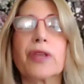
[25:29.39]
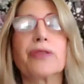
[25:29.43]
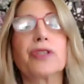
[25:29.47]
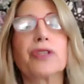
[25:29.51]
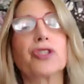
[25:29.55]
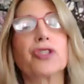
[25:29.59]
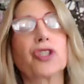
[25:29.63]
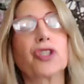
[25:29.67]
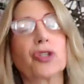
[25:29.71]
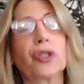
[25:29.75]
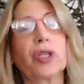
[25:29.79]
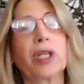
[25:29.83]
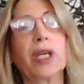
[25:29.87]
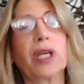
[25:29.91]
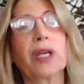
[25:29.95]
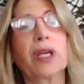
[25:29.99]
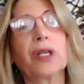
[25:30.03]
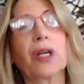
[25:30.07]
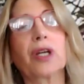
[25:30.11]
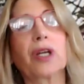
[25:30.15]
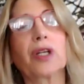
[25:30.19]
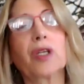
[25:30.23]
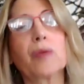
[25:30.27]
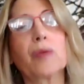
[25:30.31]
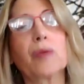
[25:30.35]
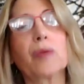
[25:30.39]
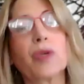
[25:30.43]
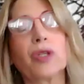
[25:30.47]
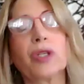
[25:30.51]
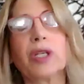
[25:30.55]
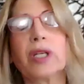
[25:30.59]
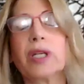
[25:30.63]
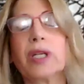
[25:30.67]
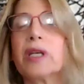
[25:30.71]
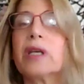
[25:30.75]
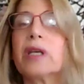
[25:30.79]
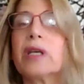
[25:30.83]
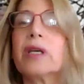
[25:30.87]
that the journey in our
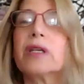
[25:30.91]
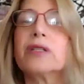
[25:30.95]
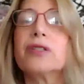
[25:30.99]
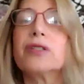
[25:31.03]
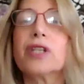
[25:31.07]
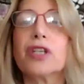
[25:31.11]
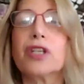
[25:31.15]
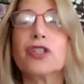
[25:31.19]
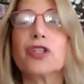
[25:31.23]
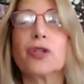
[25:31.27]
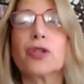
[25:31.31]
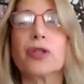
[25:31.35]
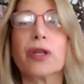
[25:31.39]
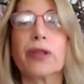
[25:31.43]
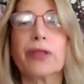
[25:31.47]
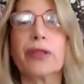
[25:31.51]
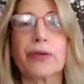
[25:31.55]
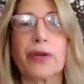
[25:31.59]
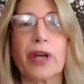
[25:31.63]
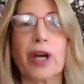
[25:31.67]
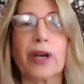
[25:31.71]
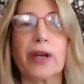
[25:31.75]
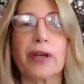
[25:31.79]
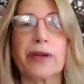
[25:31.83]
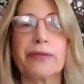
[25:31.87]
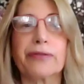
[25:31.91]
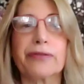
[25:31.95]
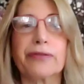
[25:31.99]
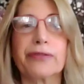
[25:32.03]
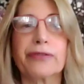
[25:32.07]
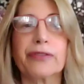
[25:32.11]
community continue to thrive.